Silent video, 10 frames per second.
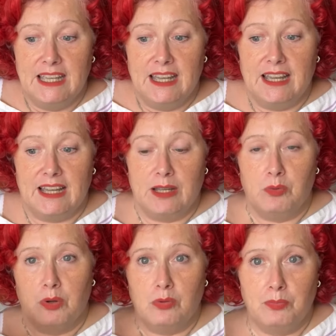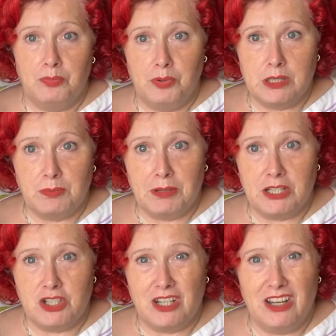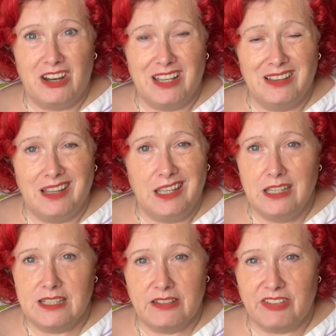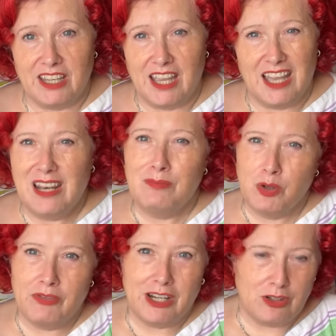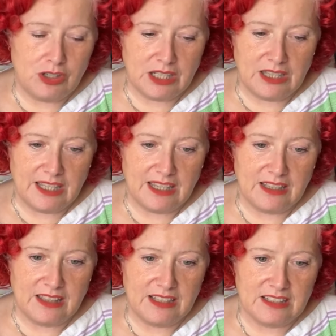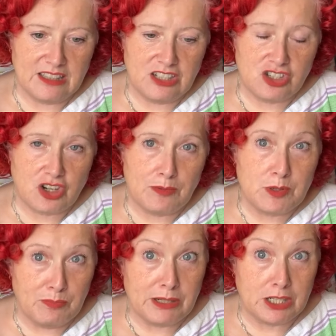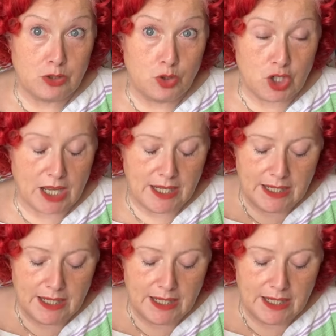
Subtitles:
I will put a picture here and link it if I can. I'm not very good at linking things in the description, but I do try.